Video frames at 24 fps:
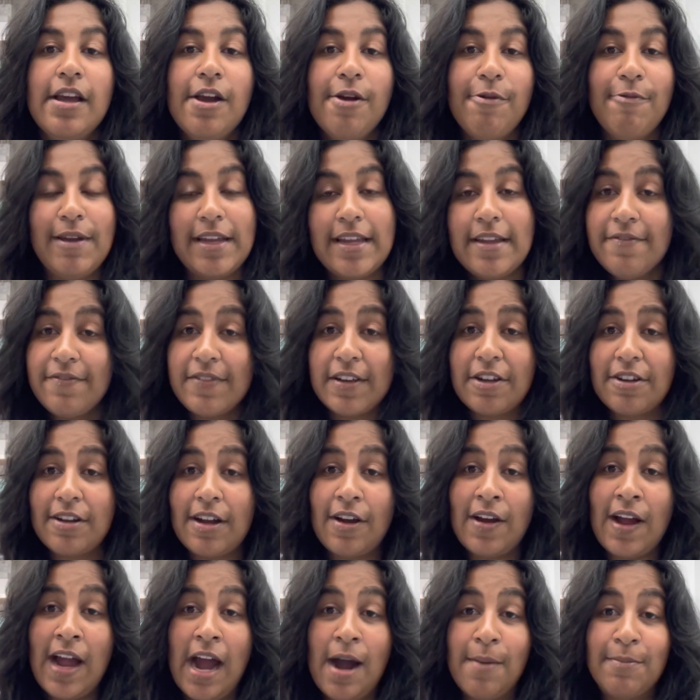We can figure
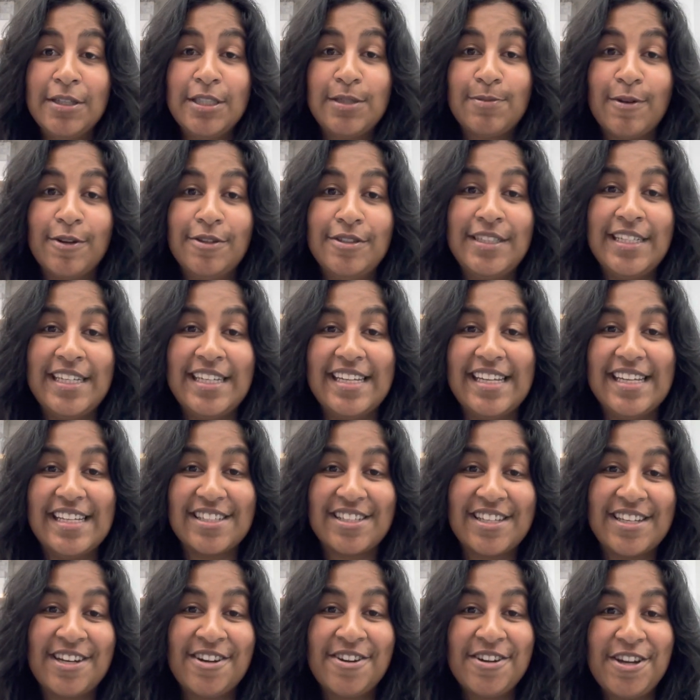out how much protein is
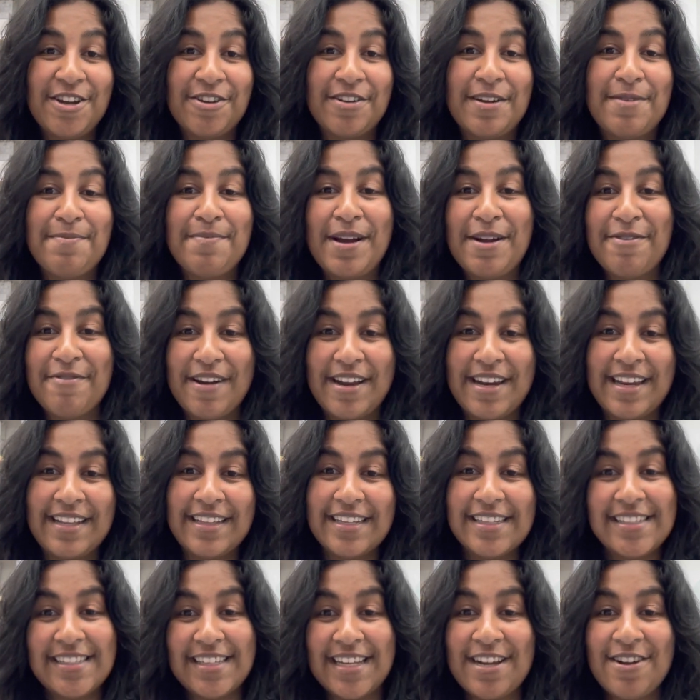in our urine by running
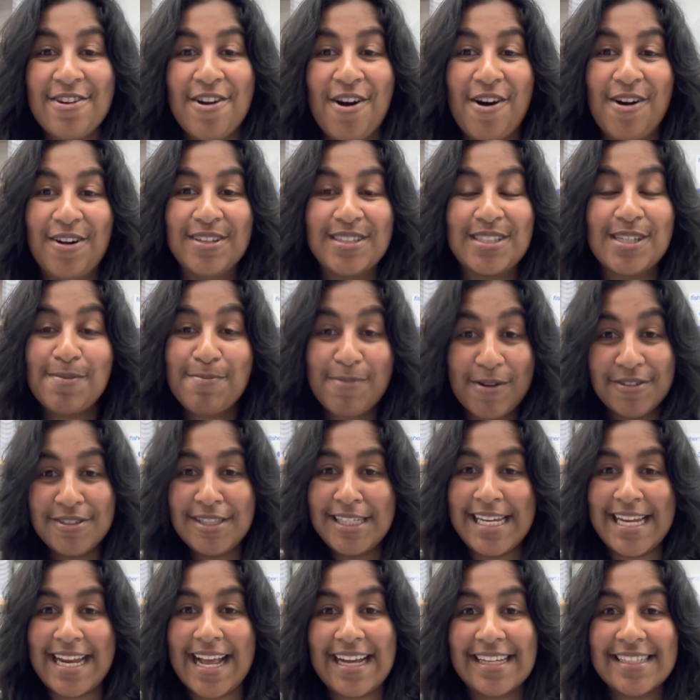this thing called a
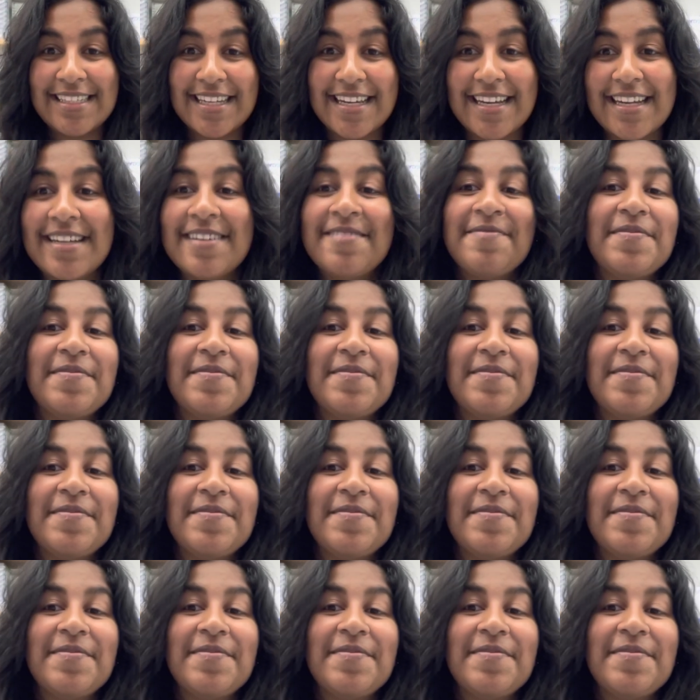protein assay.